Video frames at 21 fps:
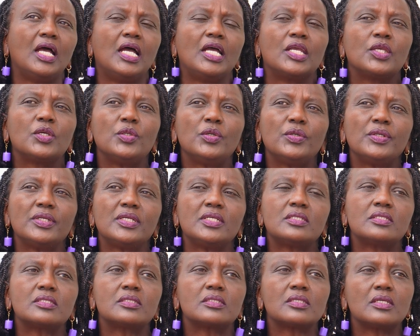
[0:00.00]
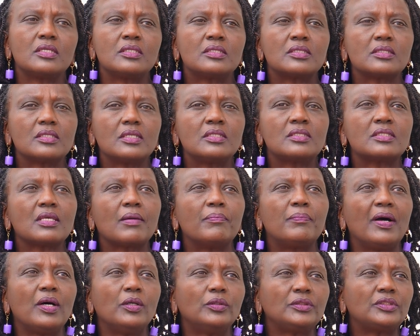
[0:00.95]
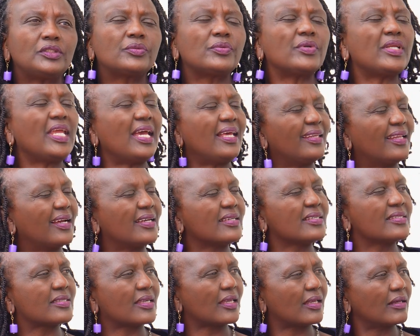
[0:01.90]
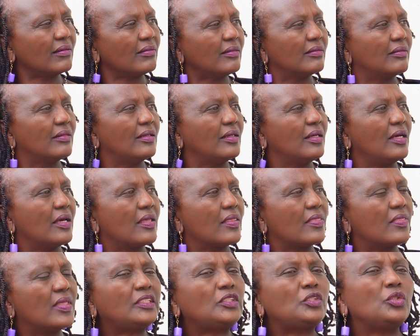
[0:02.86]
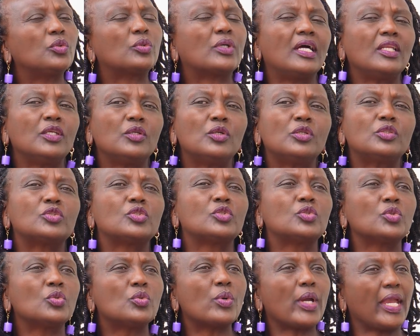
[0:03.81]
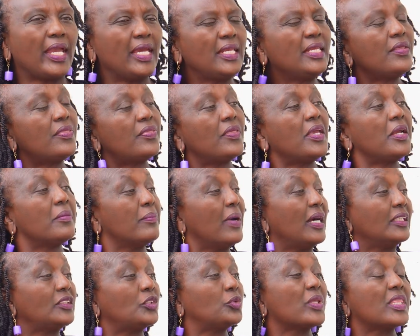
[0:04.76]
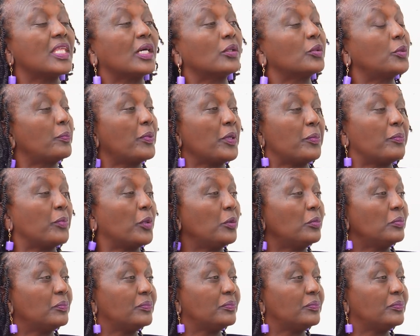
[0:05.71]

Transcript: You know, it's about realizing that you cannot do anything much without people.